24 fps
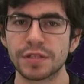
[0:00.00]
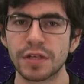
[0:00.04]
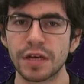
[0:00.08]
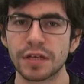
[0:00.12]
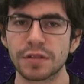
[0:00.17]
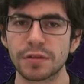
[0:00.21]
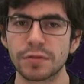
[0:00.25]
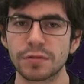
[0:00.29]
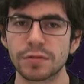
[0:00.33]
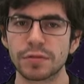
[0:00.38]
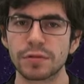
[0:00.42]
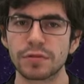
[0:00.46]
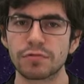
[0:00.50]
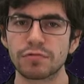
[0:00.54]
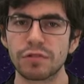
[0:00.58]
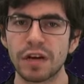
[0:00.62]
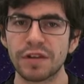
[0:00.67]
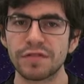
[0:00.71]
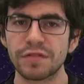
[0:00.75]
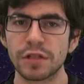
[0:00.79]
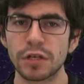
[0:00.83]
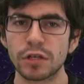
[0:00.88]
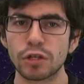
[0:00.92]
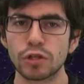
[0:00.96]
titled
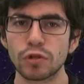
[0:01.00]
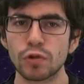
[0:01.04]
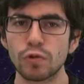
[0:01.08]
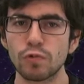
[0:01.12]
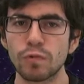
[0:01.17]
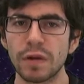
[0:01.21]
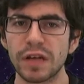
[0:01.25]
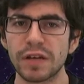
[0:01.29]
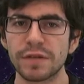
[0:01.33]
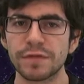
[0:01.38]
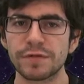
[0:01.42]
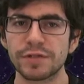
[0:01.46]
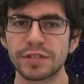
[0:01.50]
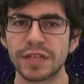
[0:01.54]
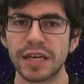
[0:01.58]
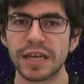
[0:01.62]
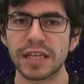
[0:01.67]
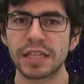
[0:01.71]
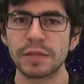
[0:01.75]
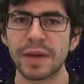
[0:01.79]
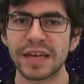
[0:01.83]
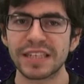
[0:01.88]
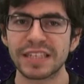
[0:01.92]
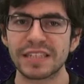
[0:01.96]
Gravitational Waves
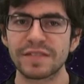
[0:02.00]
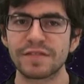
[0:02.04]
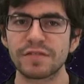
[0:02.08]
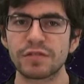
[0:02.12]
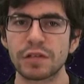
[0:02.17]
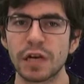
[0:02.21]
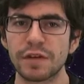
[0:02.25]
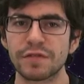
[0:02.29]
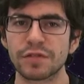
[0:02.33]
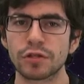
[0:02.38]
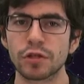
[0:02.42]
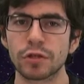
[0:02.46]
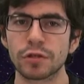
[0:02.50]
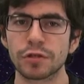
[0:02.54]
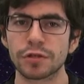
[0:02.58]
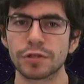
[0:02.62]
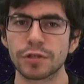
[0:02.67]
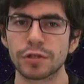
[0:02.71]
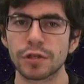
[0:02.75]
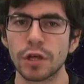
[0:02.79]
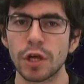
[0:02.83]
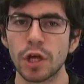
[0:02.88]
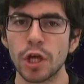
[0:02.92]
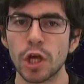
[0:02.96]
and Massive
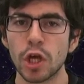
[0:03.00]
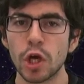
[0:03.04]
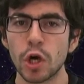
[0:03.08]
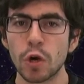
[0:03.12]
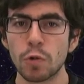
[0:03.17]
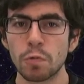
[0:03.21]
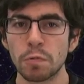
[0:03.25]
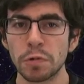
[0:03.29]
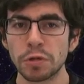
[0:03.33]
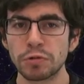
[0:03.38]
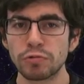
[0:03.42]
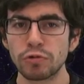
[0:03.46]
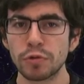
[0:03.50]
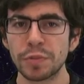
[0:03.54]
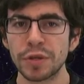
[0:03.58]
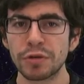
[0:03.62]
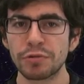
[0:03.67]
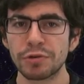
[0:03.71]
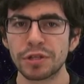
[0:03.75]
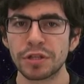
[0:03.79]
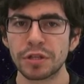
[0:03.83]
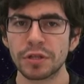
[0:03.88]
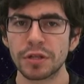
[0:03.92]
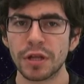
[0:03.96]
Gravitons, which will be
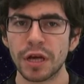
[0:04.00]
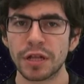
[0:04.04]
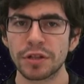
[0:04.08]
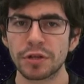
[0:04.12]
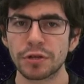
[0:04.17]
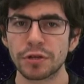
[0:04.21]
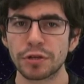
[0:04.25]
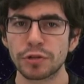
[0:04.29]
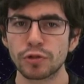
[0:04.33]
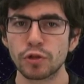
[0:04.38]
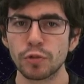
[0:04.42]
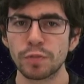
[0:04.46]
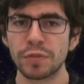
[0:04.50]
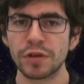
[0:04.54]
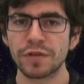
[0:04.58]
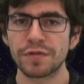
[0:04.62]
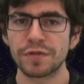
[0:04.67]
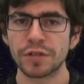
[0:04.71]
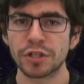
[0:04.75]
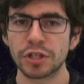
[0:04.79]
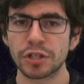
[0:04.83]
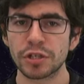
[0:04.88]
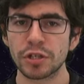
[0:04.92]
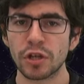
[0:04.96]
written under the
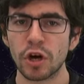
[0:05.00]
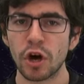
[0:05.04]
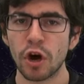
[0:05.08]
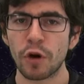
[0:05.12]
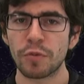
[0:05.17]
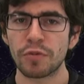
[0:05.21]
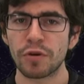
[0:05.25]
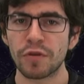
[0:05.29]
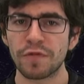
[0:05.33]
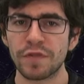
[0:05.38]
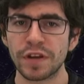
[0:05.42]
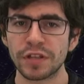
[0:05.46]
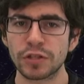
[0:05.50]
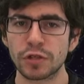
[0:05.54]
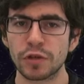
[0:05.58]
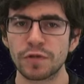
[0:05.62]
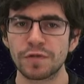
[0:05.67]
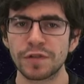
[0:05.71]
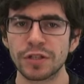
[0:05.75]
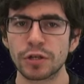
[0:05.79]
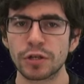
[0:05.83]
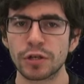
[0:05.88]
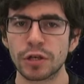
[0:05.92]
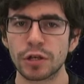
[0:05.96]
supervision of Professor
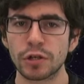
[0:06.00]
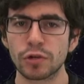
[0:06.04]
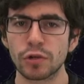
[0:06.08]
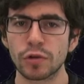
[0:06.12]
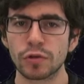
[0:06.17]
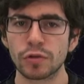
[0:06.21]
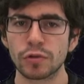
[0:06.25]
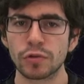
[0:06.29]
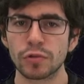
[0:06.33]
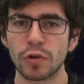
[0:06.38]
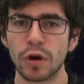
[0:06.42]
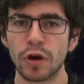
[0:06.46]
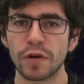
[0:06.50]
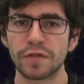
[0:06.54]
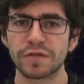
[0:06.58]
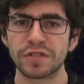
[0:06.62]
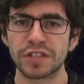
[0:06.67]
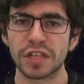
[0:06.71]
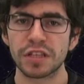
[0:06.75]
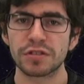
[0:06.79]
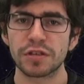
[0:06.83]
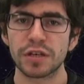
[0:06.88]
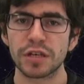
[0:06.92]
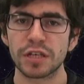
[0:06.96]
Vitor Cardoso of
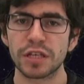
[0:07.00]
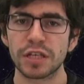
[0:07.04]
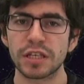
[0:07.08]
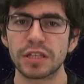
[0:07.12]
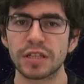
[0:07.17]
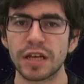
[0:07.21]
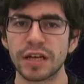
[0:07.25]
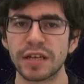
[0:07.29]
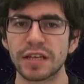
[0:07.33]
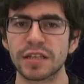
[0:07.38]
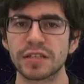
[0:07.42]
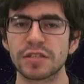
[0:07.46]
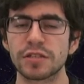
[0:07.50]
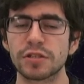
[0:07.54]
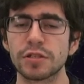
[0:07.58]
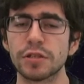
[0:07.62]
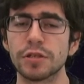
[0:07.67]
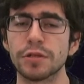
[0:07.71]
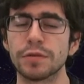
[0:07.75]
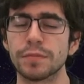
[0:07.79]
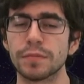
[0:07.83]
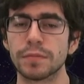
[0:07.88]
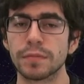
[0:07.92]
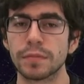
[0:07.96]
Centra in
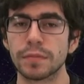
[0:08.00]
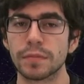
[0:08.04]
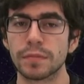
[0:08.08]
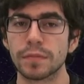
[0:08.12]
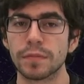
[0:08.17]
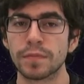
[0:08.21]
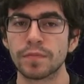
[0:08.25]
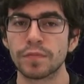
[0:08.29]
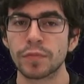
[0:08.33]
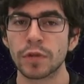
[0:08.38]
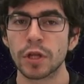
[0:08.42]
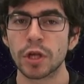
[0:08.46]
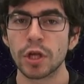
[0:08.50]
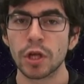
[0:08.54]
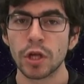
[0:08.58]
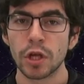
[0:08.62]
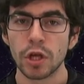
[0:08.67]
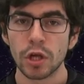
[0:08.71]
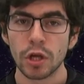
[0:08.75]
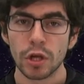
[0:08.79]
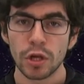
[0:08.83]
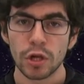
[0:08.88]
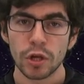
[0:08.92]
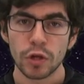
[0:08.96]
IST.
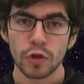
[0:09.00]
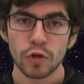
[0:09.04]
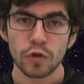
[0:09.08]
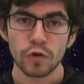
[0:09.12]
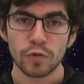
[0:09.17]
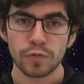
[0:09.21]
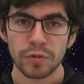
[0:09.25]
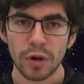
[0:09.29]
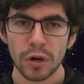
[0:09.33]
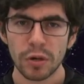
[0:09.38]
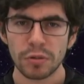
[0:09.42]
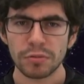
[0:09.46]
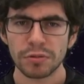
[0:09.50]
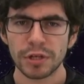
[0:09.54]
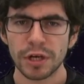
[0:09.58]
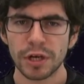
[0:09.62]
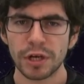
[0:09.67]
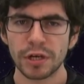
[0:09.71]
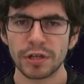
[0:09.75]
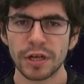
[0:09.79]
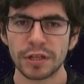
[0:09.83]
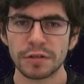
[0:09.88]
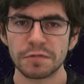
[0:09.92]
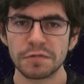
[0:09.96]
You've probably
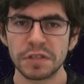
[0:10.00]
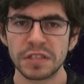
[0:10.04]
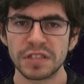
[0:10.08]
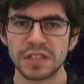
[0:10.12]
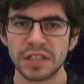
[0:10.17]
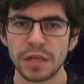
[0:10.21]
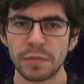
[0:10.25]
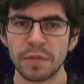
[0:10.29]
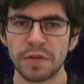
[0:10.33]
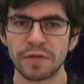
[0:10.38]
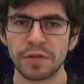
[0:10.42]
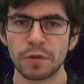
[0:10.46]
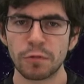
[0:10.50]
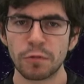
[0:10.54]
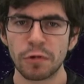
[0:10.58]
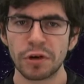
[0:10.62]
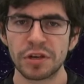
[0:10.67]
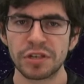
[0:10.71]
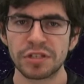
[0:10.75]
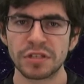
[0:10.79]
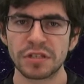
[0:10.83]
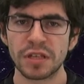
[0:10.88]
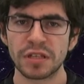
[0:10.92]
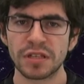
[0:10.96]
heard at least some of the
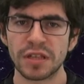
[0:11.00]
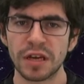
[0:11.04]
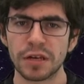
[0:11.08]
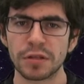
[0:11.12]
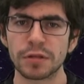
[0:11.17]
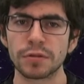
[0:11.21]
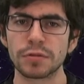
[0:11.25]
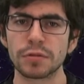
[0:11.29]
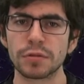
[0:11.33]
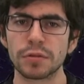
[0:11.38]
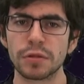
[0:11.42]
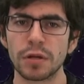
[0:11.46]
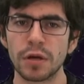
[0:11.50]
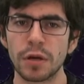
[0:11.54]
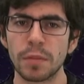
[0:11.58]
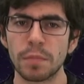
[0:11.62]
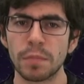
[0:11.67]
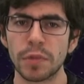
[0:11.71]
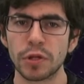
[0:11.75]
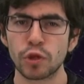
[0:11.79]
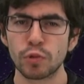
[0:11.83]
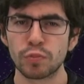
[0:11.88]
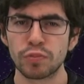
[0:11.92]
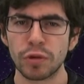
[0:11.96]
words in the title,
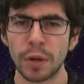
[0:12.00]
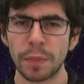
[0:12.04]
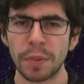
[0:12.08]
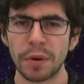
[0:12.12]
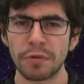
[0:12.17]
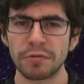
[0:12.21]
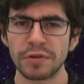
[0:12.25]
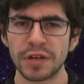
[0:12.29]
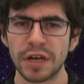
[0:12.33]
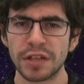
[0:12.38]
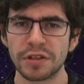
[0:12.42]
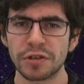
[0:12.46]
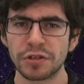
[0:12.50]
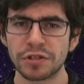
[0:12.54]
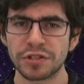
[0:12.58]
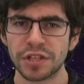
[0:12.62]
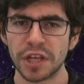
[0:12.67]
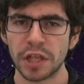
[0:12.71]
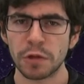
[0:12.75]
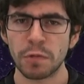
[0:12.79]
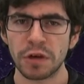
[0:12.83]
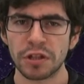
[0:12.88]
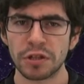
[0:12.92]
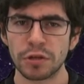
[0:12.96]
but to properly
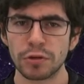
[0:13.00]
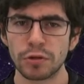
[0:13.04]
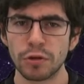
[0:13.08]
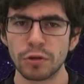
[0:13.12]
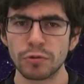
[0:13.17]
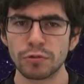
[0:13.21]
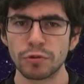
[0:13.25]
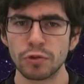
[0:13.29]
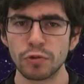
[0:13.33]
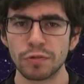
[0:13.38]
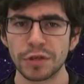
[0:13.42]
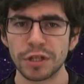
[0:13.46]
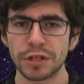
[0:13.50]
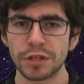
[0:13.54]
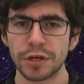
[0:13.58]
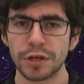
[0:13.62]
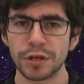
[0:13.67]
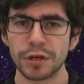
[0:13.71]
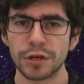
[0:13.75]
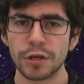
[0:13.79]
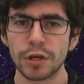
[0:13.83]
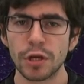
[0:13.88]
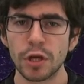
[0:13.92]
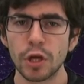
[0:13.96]
understand what they're all doing
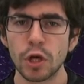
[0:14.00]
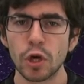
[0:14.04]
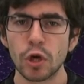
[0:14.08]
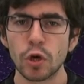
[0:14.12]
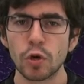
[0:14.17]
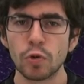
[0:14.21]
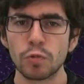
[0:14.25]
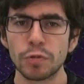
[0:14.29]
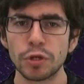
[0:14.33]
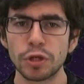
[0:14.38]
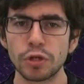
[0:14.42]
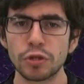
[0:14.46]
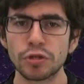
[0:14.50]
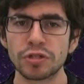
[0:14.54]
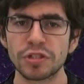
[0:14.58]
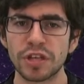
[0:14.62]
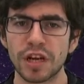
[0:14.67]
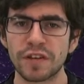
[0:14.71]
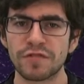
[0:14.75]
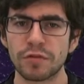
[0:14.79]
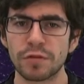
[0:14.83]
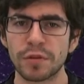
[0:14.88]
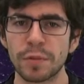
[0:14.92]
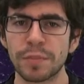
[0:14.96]
there, we should
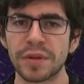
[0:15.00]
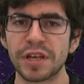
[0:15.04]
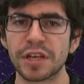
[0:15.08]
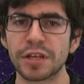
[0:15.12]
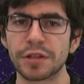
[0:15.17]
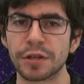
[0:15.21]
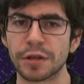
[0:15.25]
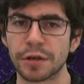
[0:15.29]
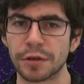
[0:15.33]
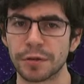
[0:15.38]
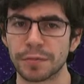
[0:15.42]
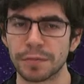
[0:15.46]
start from the beginning.